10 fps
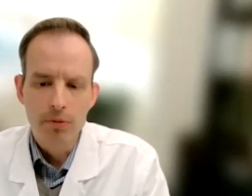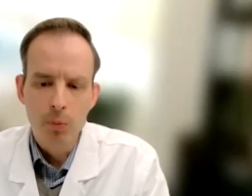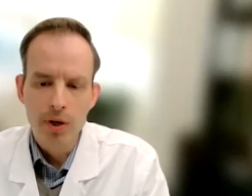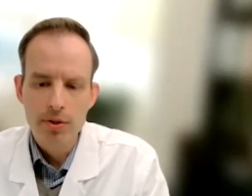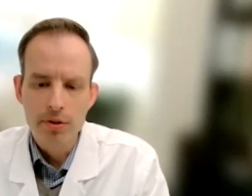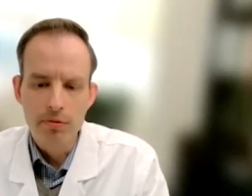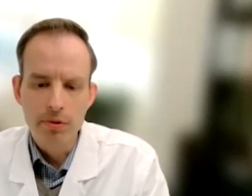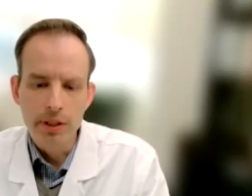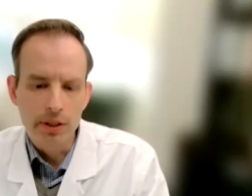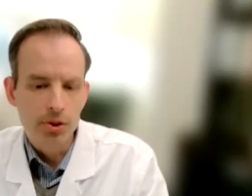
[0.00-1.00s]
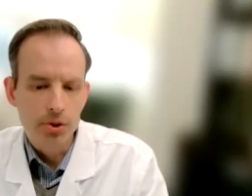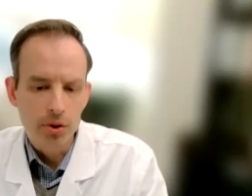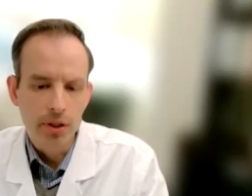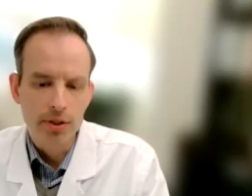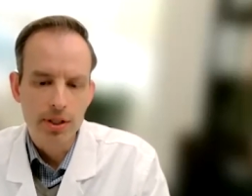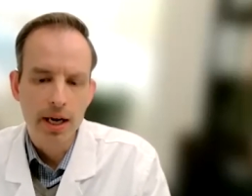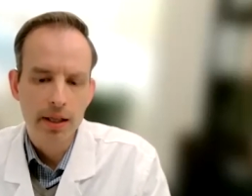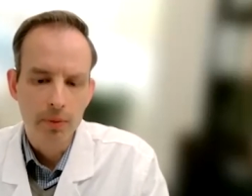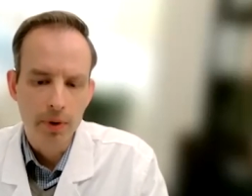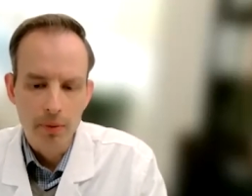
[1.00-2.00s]
wasn't really sure
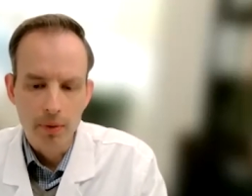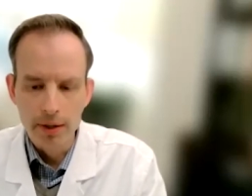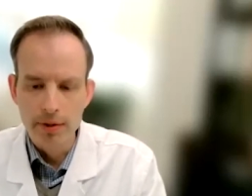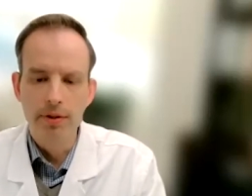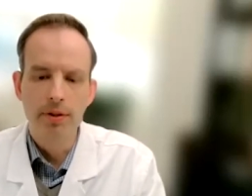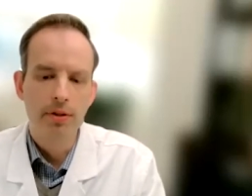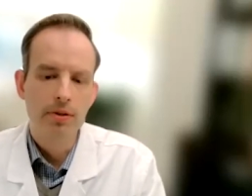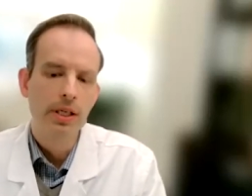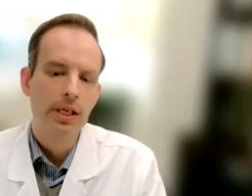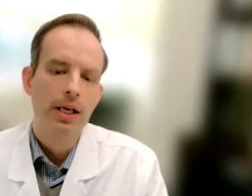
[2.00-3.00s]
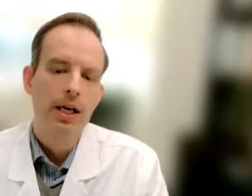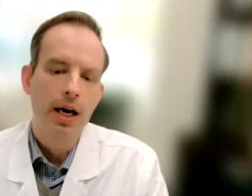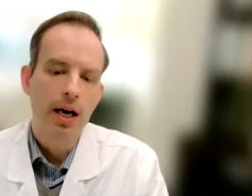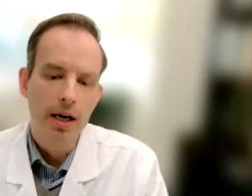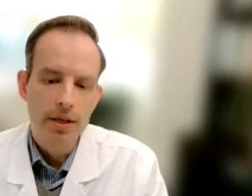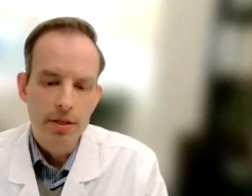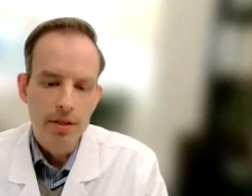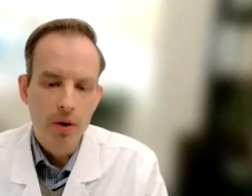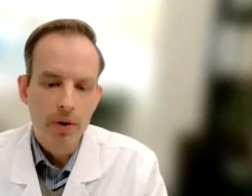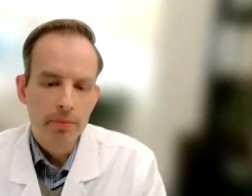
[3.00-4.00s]
exactly what I wanted to do.
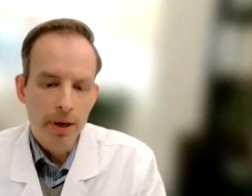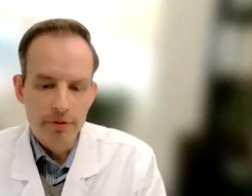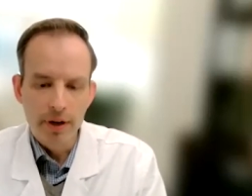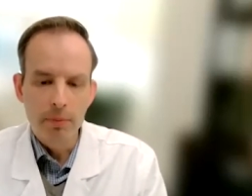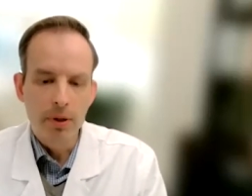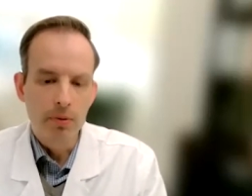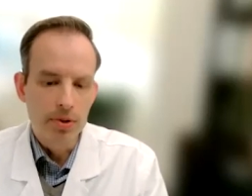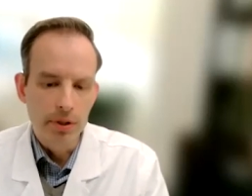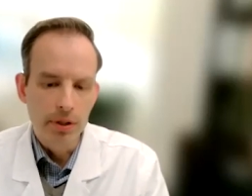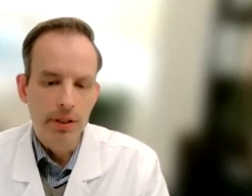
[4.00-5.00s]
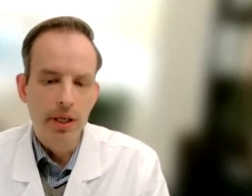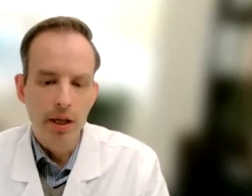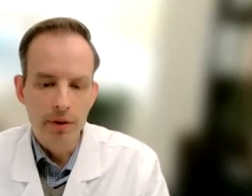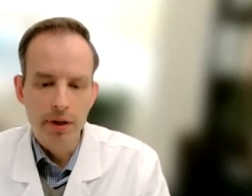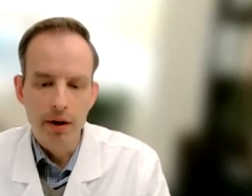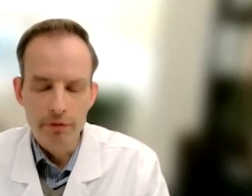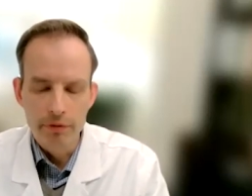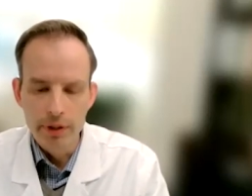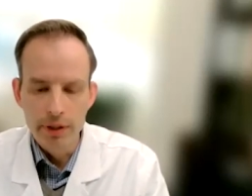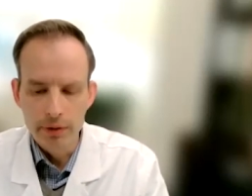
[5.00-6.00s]
No one in my family was really in the healthcare
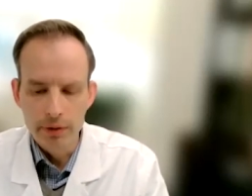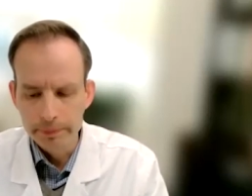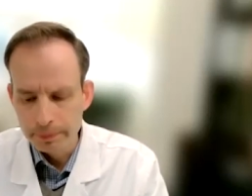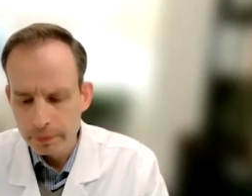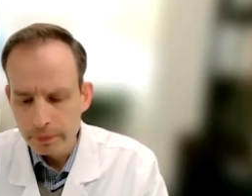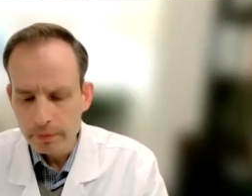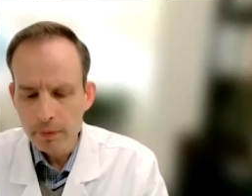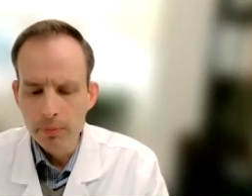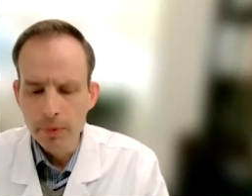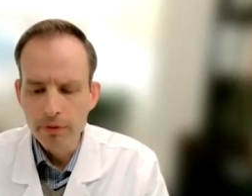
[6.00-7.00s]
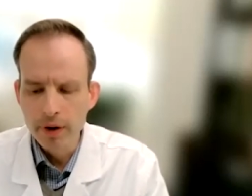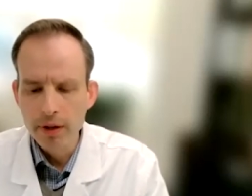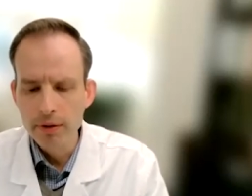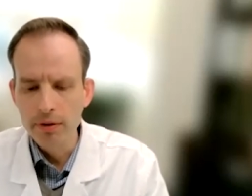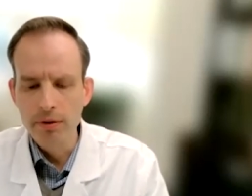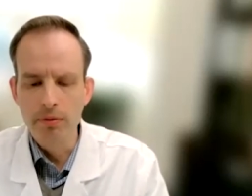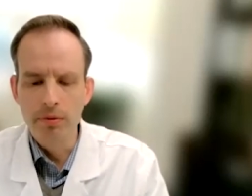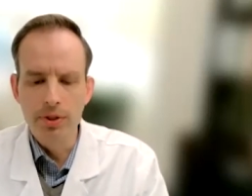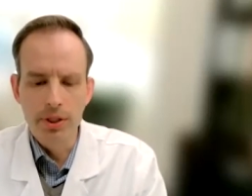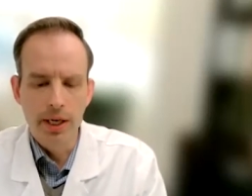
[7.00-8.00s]
field. My father
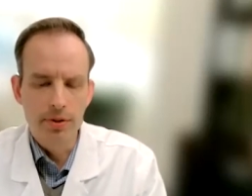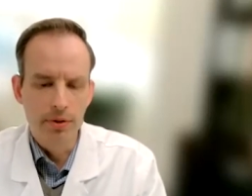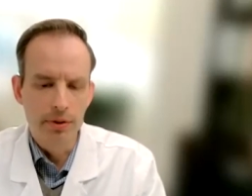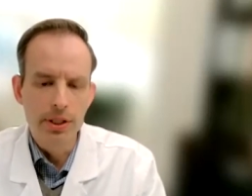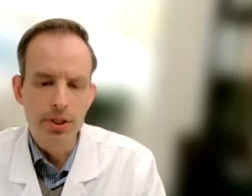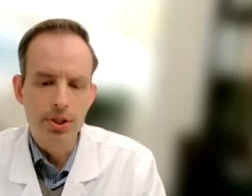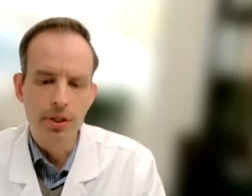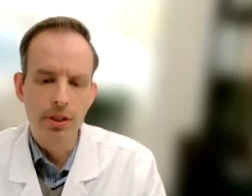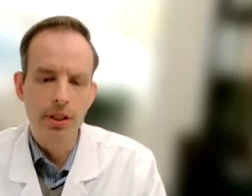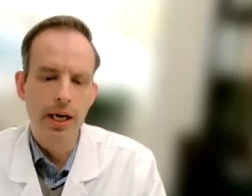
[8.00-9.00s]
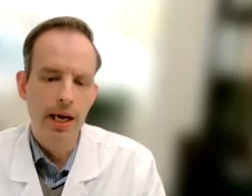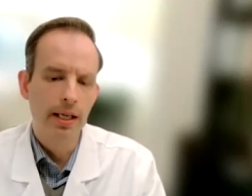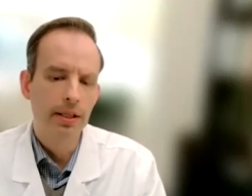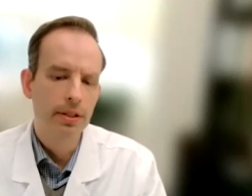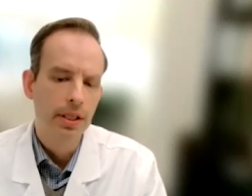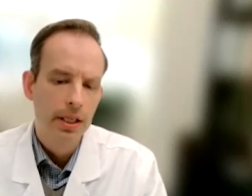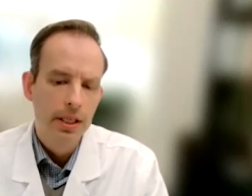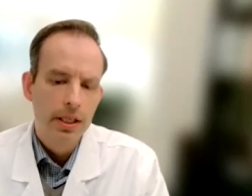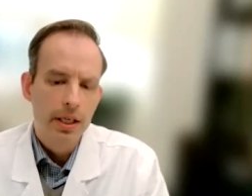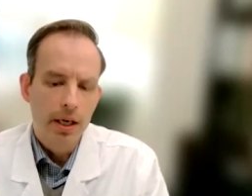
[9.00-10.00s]
was a high school teacher and
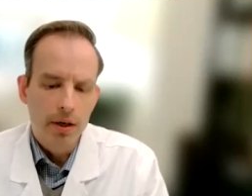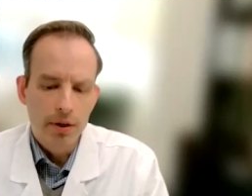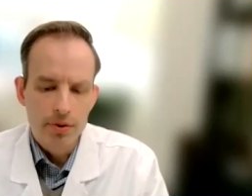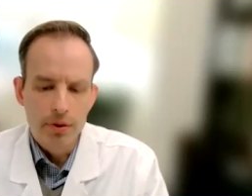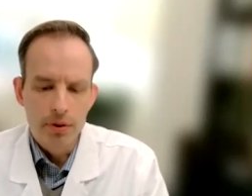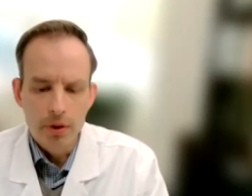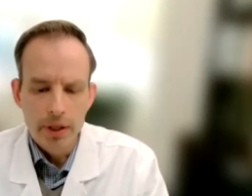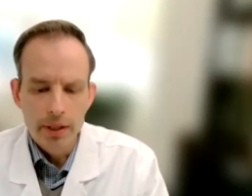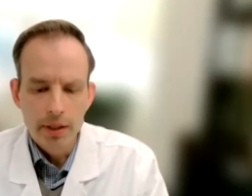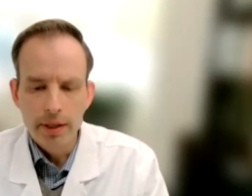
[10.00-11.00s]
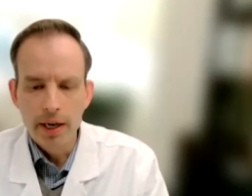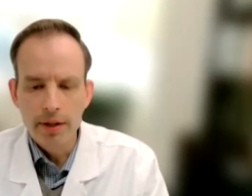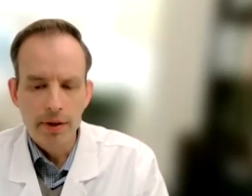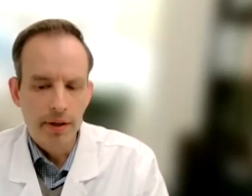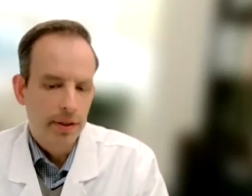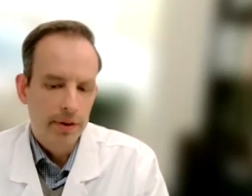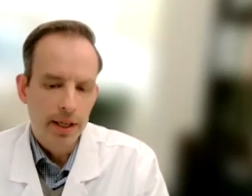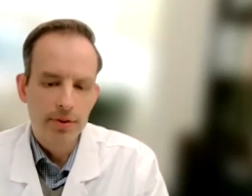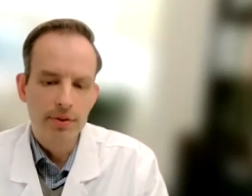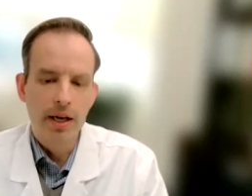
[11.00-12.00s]
also a lawyer, and I thought,
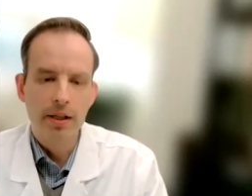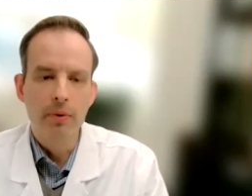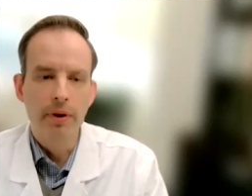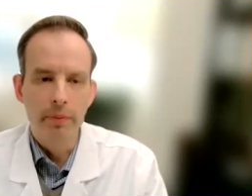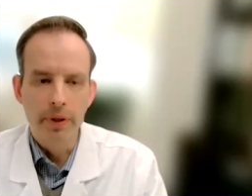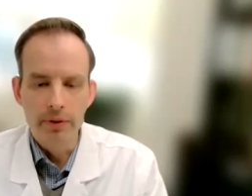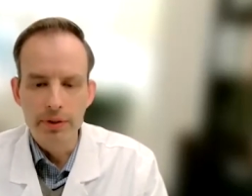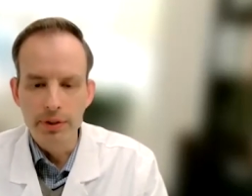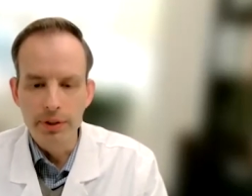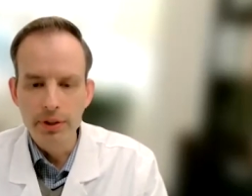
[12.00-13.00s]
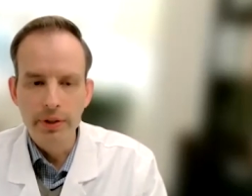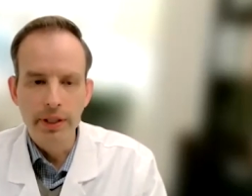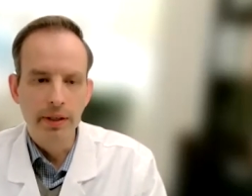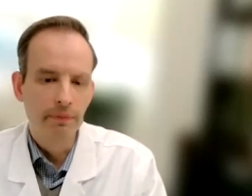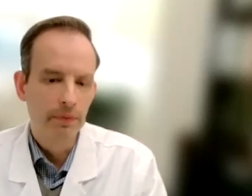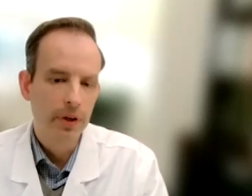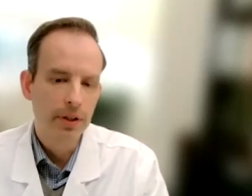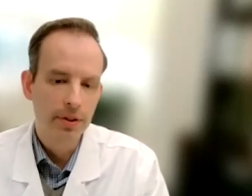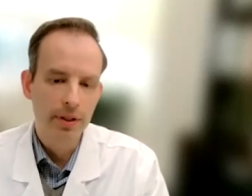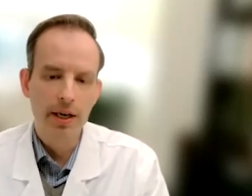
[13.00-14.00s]
that's exactly what I'm going to do. And then,
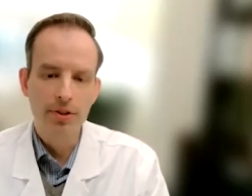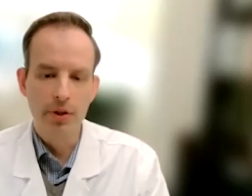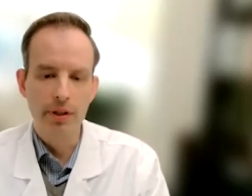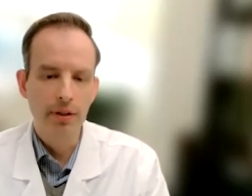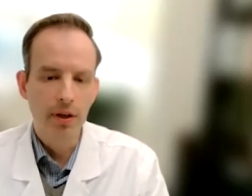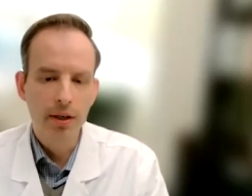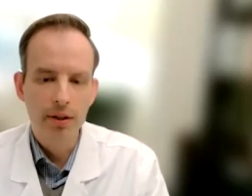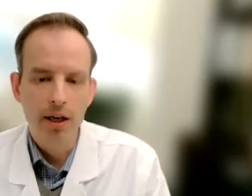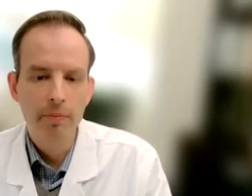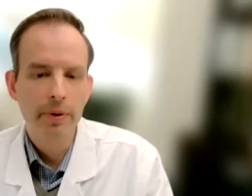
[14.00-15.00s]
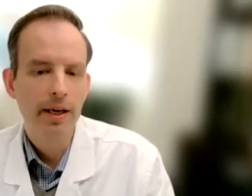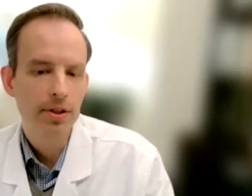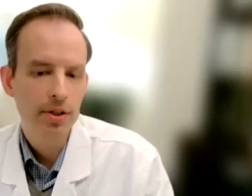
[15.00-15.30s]
I joined the law club, and I